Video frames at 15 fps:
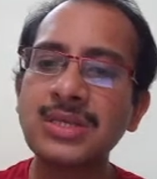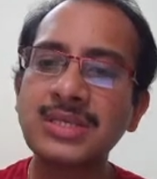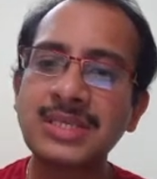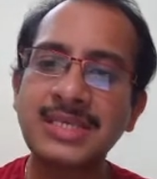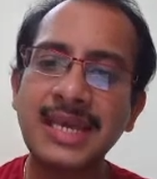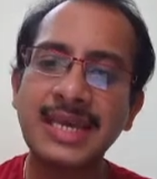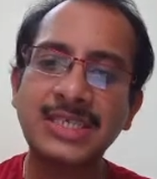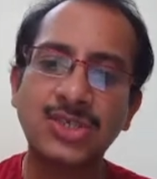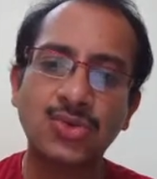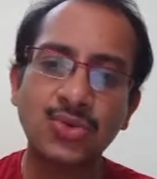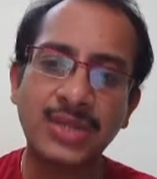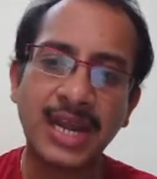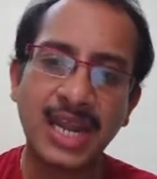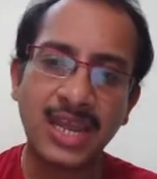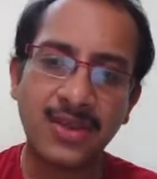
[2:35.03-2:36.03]
CS
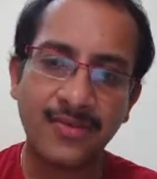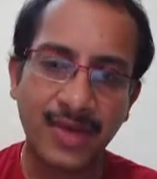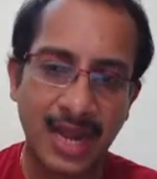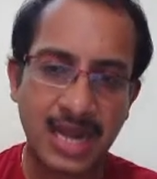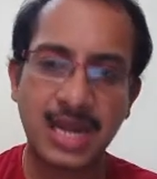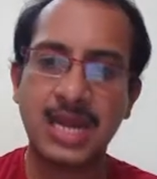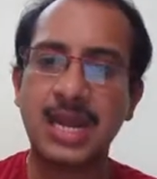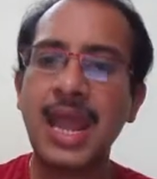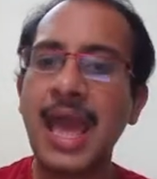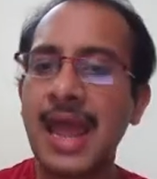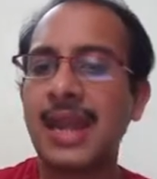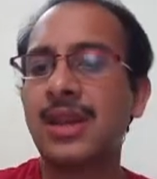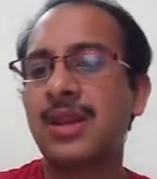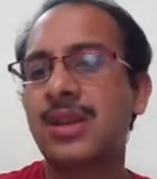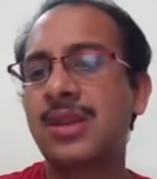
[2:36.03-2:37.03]

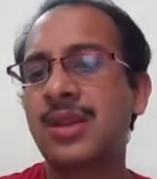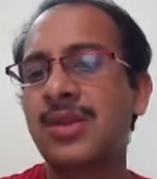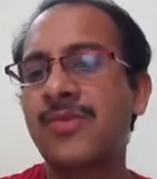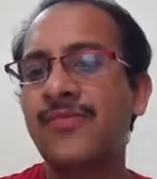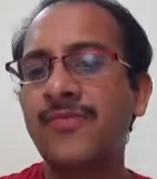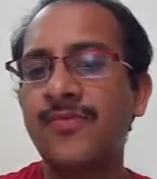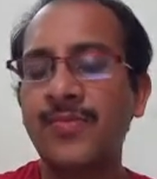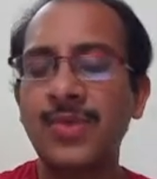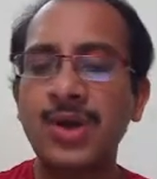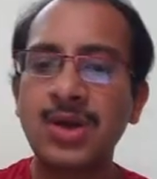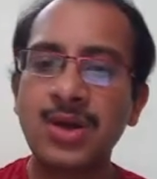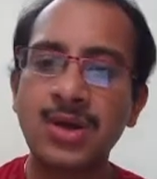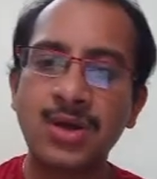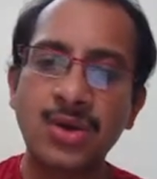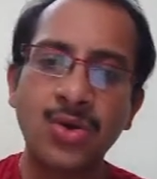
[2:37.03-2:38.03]
231N
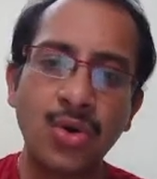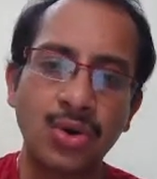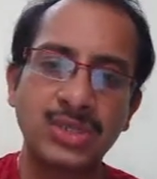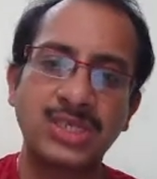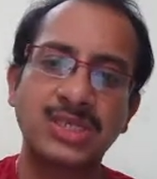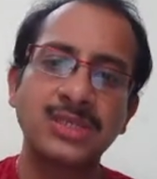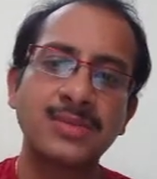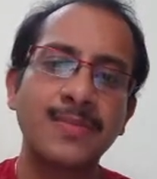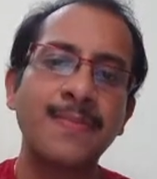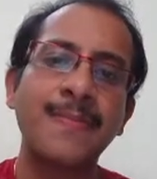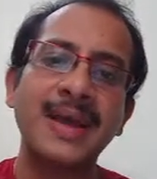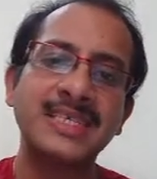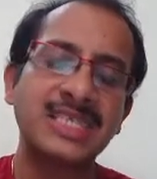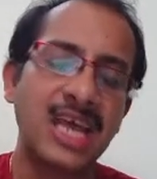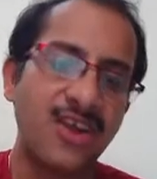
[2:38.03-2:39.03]
course
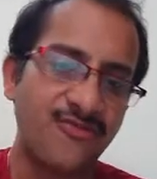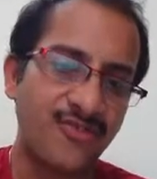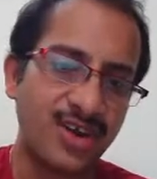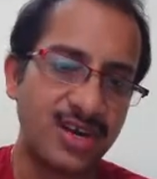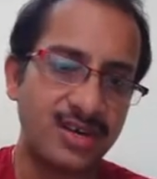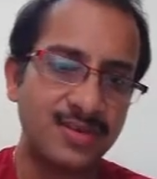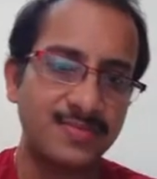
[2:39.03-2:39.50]
by Stanford,